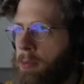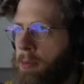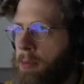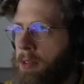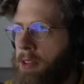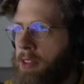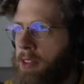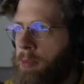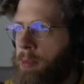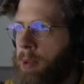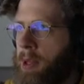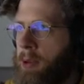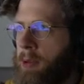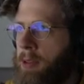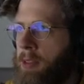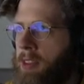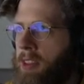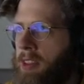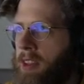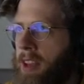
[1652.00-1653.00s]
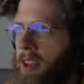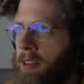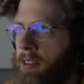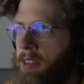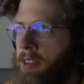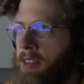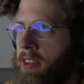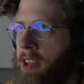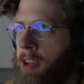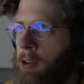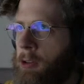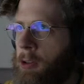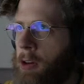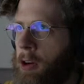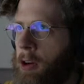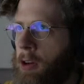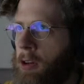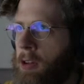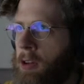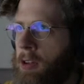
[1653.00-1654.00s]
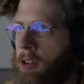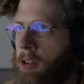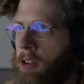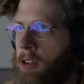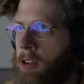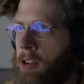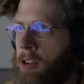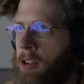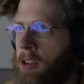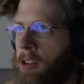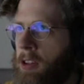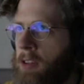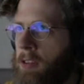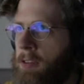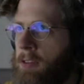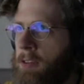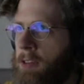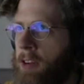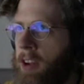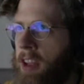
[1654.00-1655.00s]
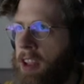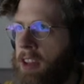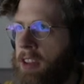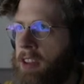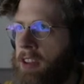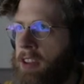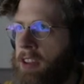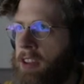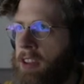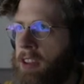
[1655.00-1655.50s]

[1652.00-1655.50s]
to speak with the next necro friend.